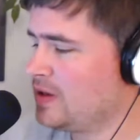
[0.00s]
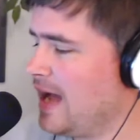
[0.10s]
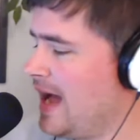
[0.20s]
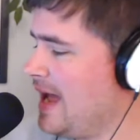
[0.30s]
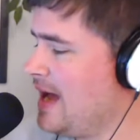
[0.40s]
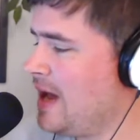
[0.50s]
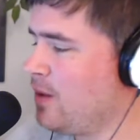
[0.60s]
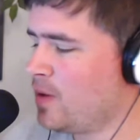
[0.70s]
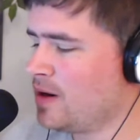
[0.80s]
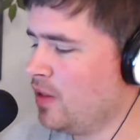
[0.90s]
I don't
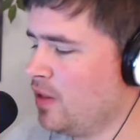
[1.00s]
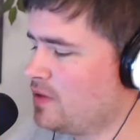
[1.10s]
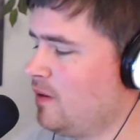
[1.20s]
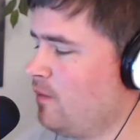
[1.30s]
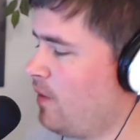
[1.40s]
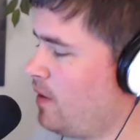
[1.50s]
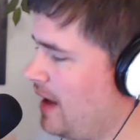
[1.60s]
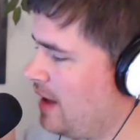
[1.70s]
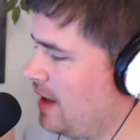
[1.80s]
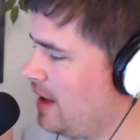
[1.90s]
want to look too far
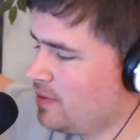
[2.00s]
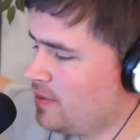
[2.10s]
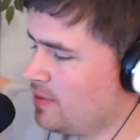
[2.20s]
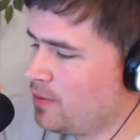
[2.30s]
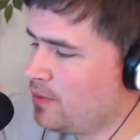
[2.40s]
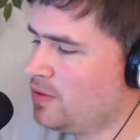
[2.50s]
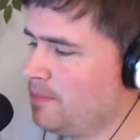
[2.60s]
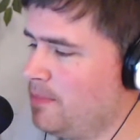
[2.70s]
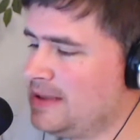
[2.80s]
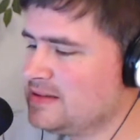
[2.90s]
down the road. The
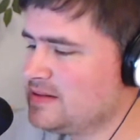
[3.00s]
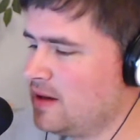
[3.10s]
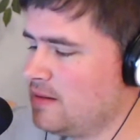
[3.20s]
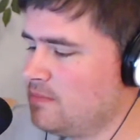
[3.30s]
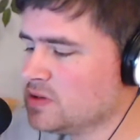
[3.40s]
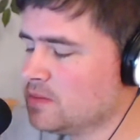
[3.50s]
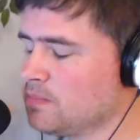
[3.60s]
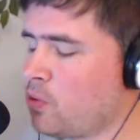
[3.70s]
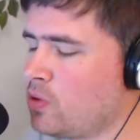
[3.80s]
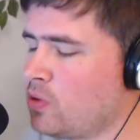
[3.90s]
biggest and most
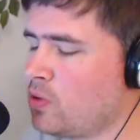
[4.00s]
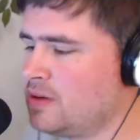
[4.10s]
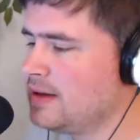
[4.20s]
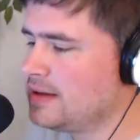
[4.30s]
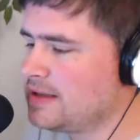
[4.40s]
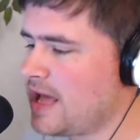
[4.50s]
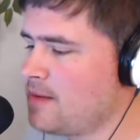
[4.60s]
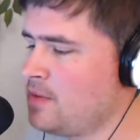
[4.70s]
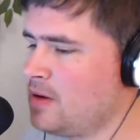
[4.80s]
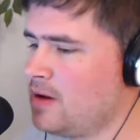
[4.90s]
important
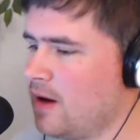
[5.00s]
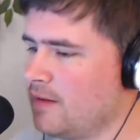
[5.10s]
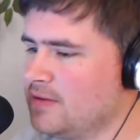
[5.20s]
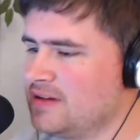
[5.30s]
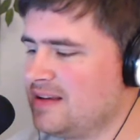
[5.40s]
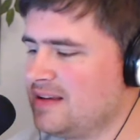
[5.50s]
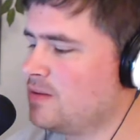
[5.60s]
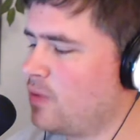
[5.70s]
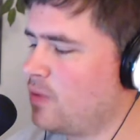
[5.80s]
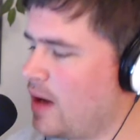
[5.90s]
game of the season
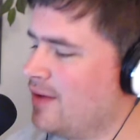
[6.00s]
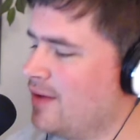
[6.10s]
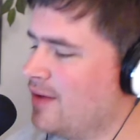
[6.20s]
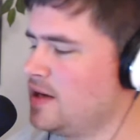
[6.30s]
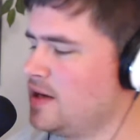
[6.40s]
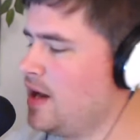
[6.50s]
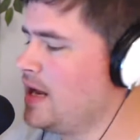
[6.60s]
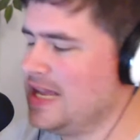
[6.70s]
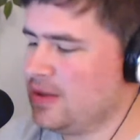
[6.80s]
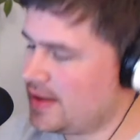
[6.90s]
right now is Sunday night
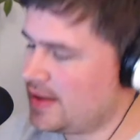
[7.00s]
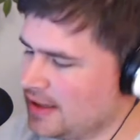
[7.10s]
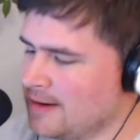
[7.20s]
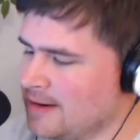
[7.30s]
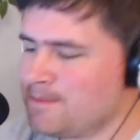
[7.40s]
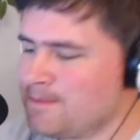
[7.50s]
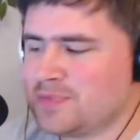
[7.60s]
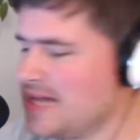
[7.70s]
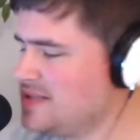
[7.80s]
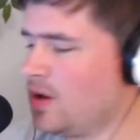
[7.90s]
in New England.
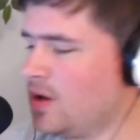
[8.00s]
That's all that